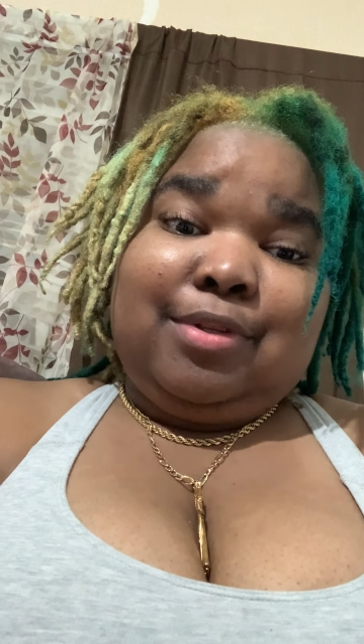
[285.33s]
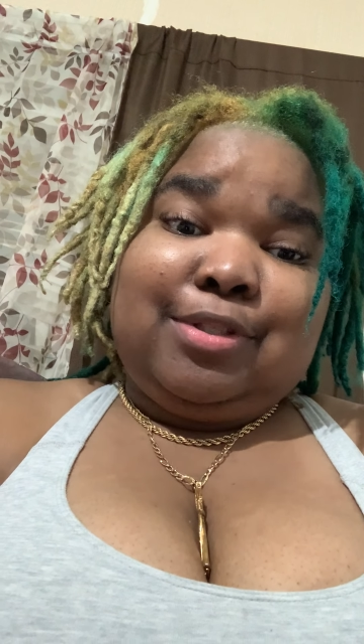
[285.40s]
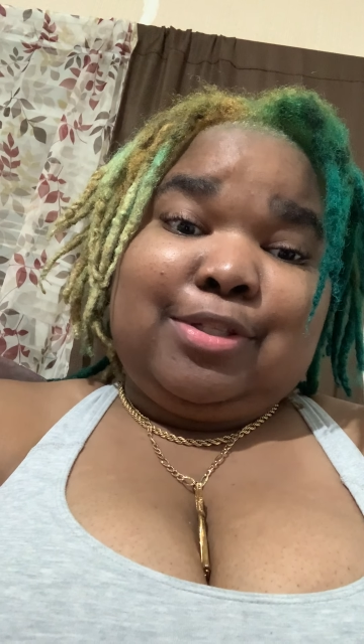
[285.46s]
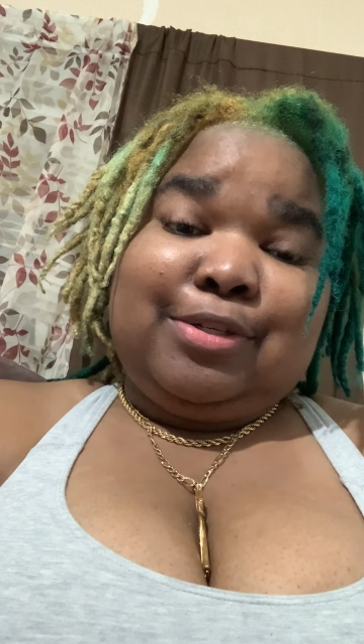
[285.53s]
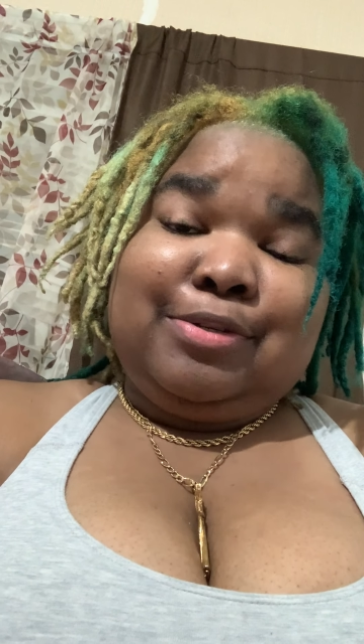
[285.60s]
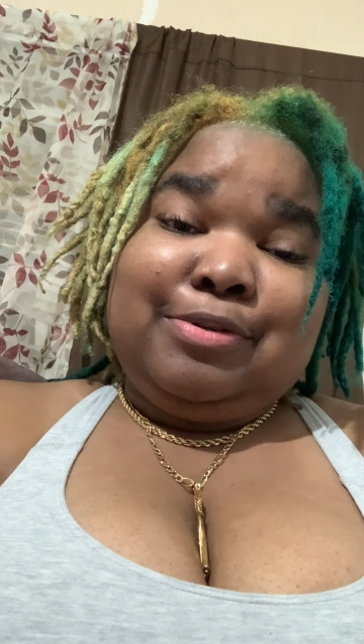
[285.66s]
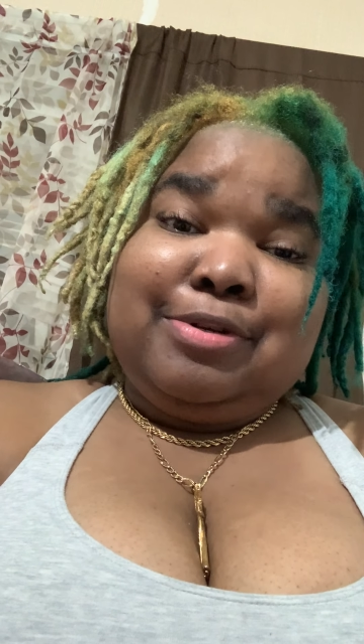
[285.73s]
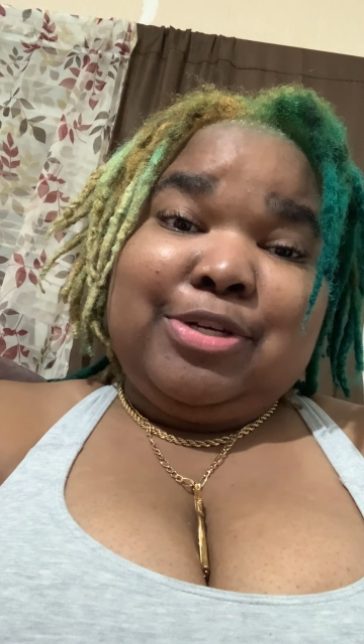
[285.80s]

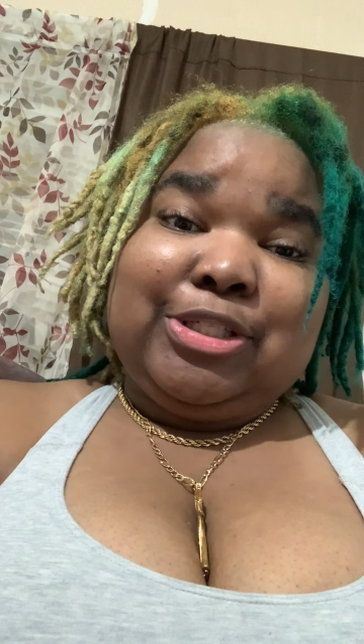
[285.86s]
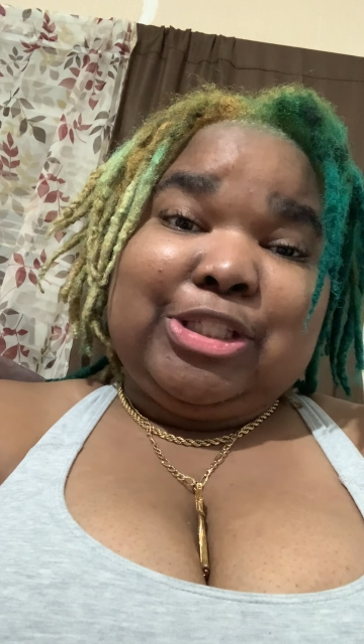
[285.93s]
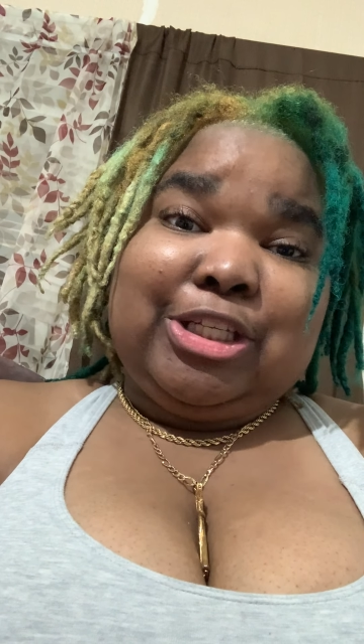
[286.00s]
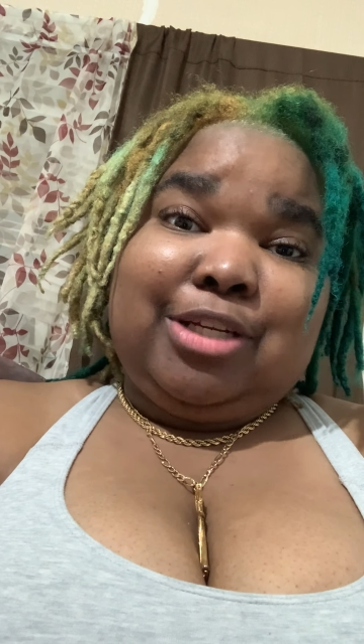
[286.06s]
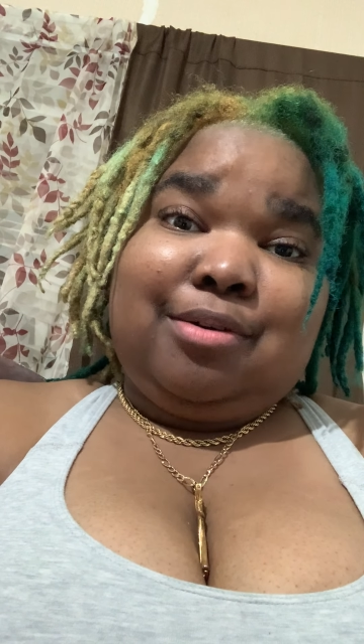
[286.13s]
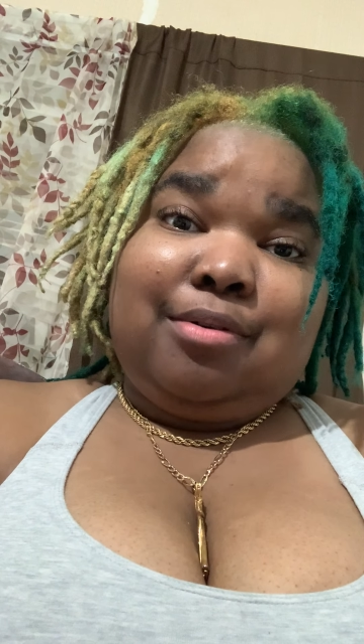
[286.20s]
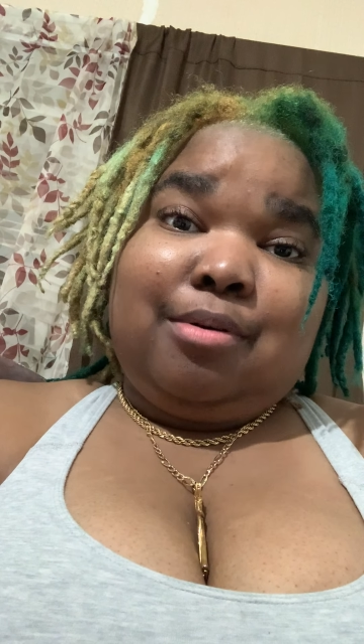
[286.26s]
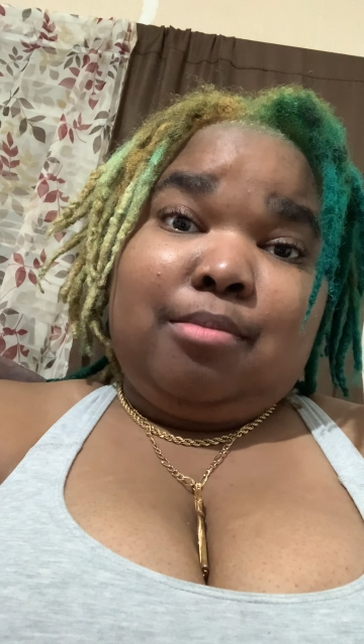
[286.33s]
So you know what I'm
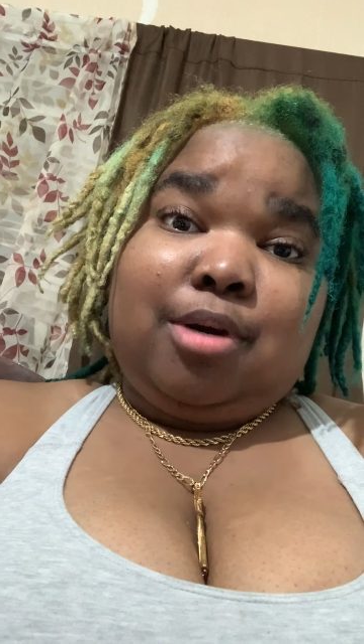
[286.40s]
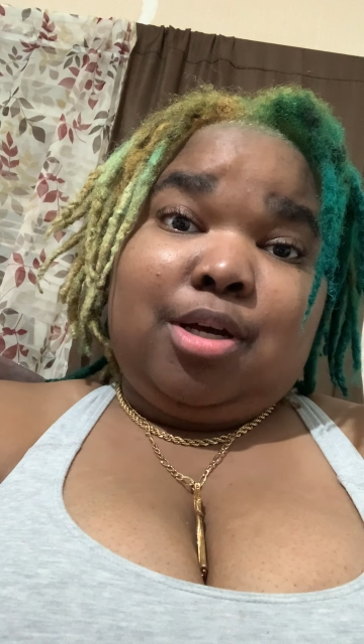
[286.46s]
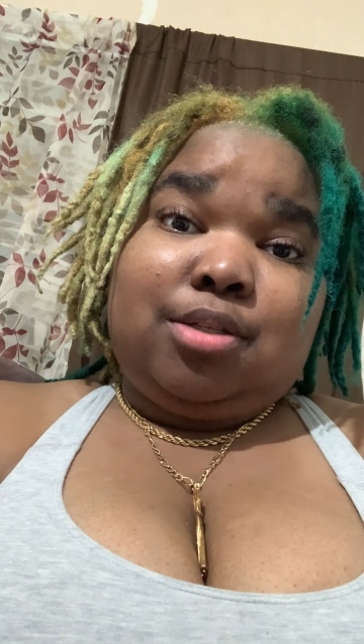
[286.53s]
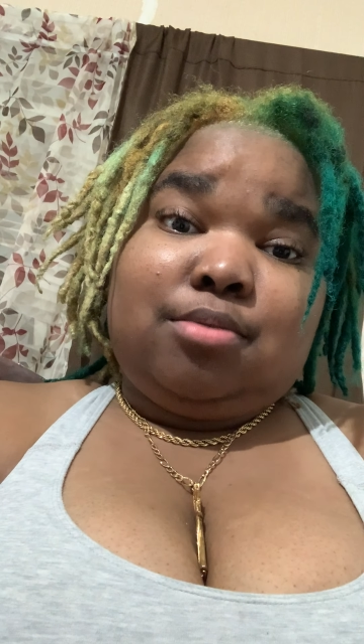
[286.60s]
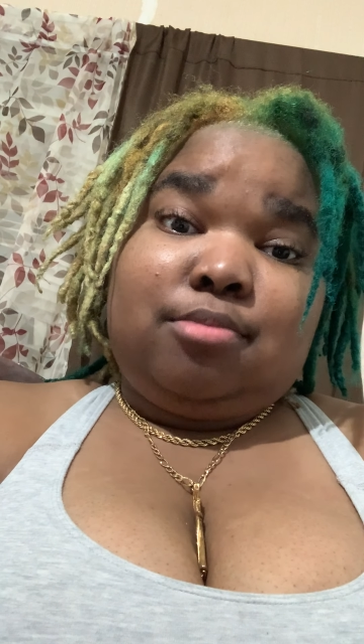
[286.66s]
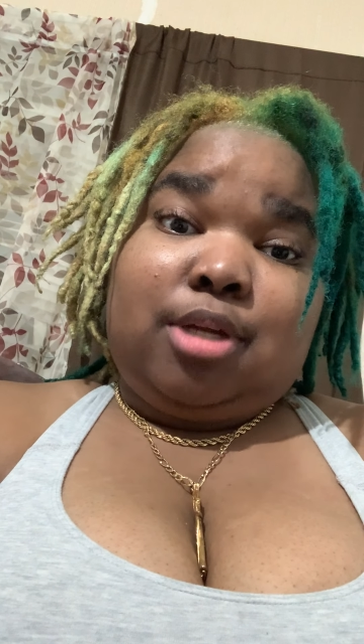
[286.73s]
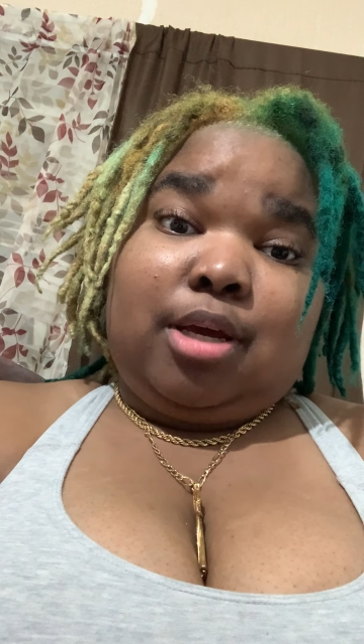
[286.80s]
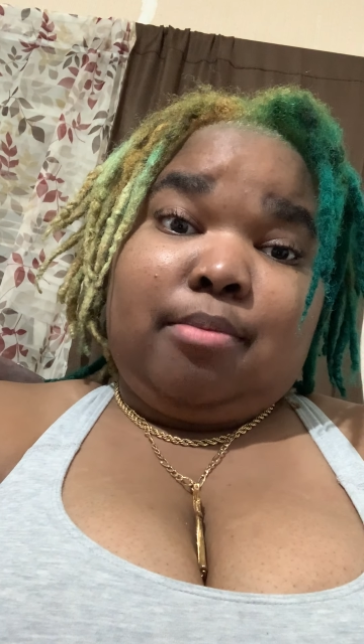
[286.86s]
saying? And grandma,
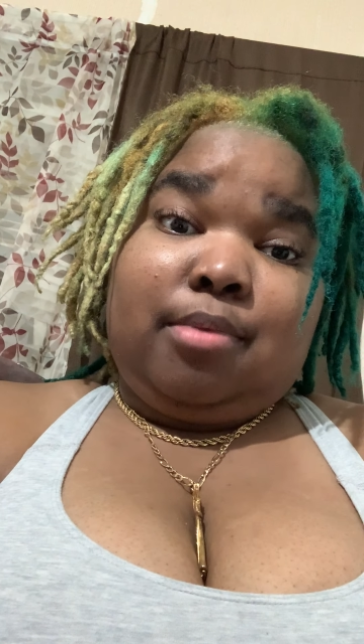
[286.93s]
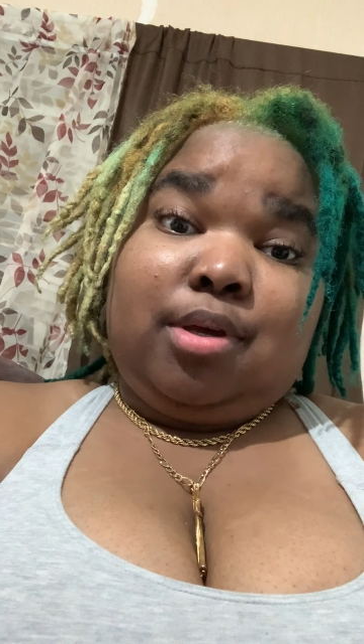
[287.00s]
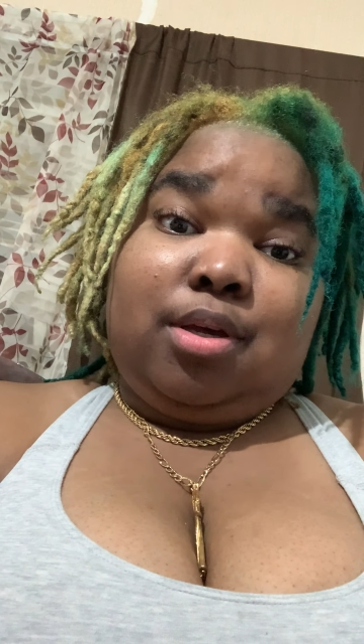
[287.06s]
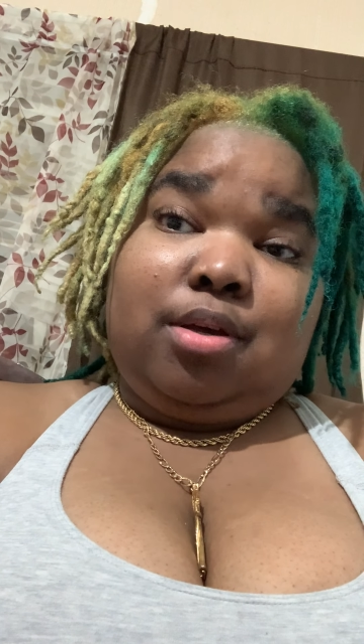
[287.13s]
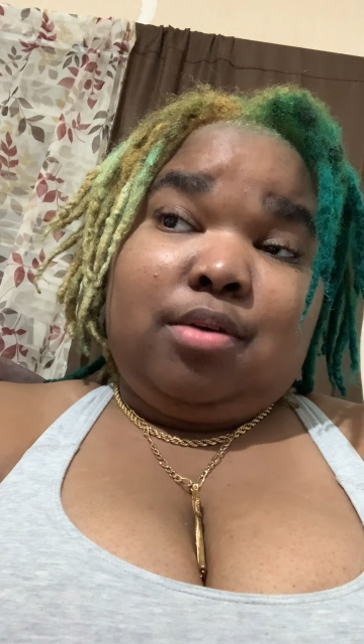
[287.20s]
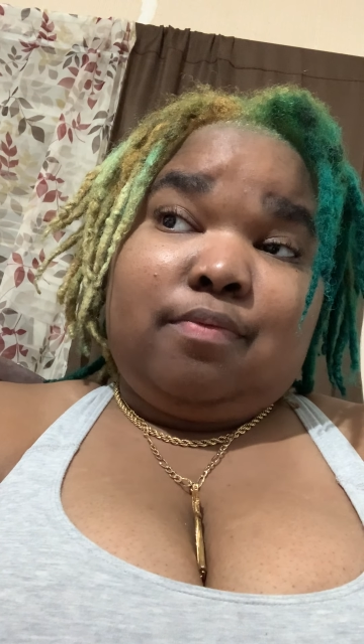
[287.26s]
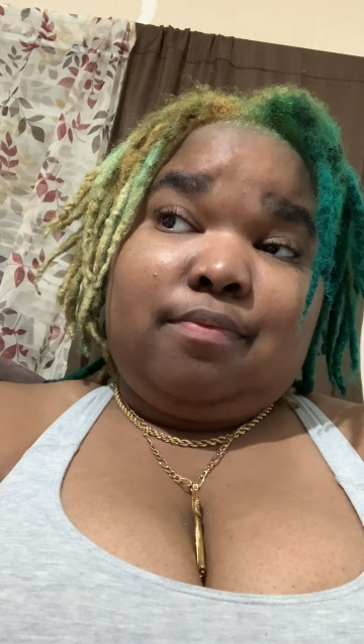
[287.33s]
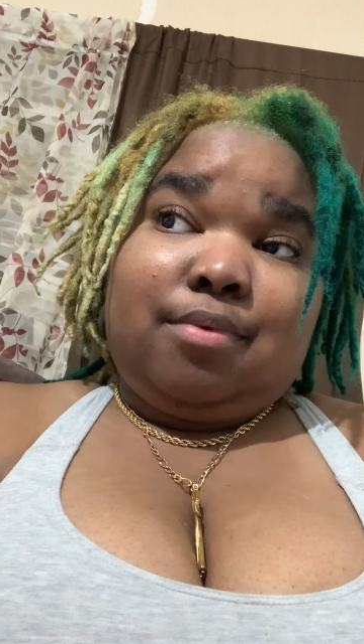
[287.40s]
I'm like,
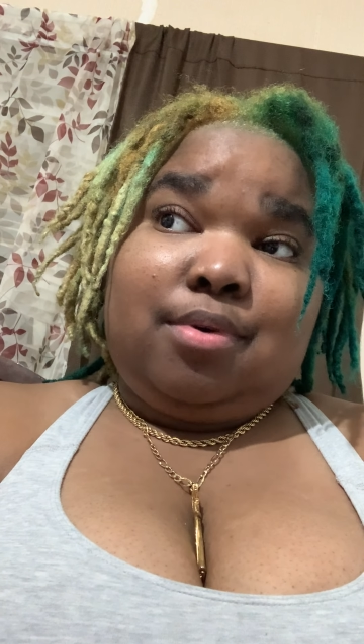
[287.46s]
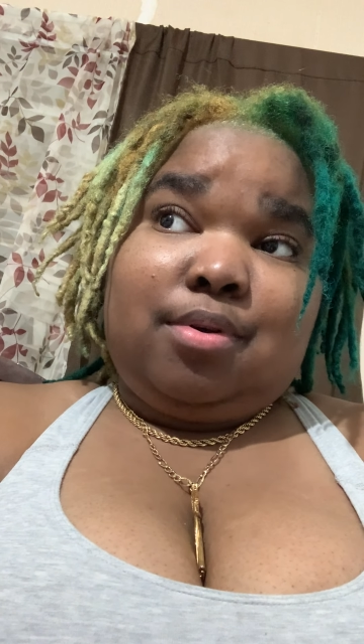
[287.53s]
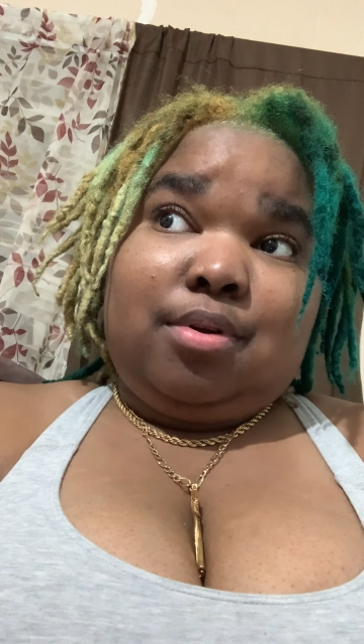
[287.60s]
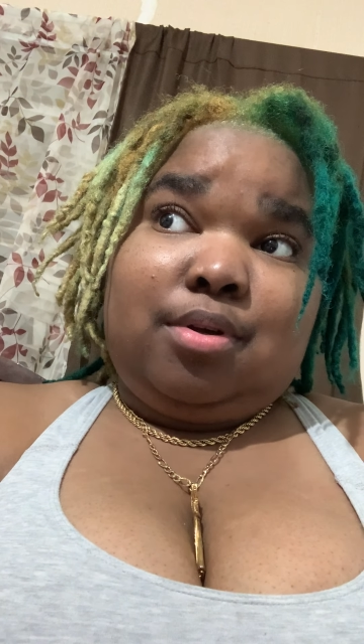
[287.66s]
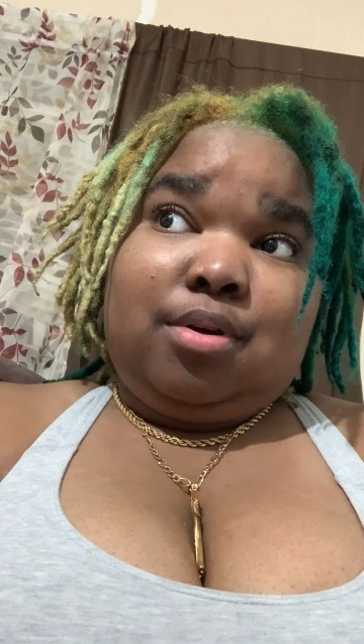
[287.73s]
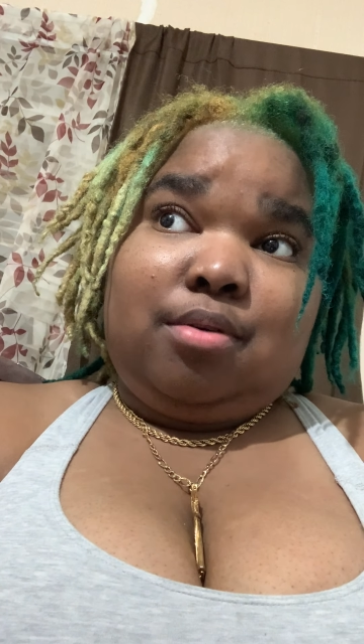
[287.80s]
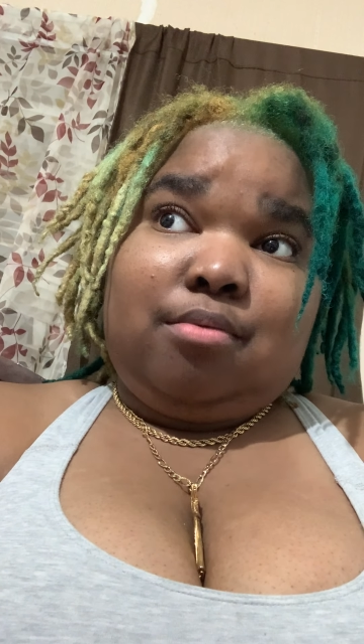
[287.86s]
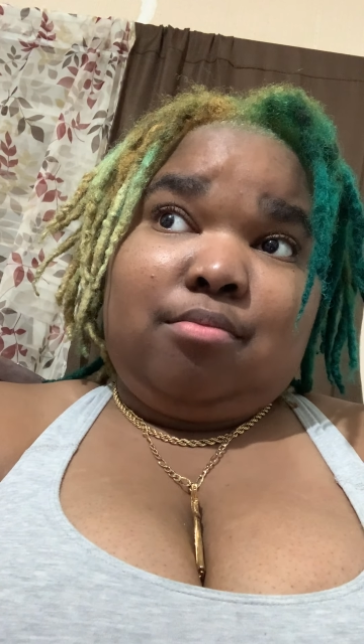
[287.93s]
man, fuck
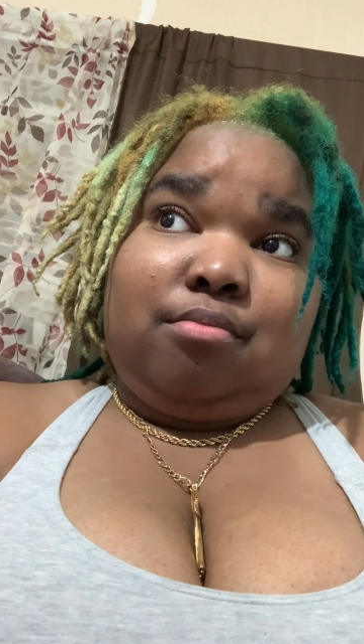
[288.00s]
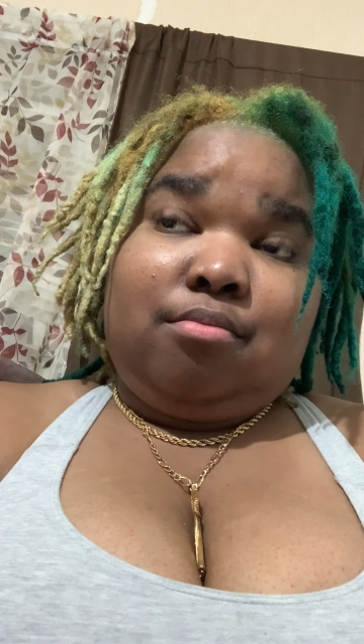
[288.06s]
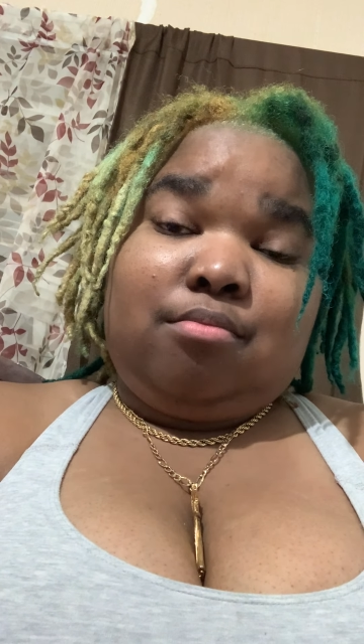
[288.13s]
that.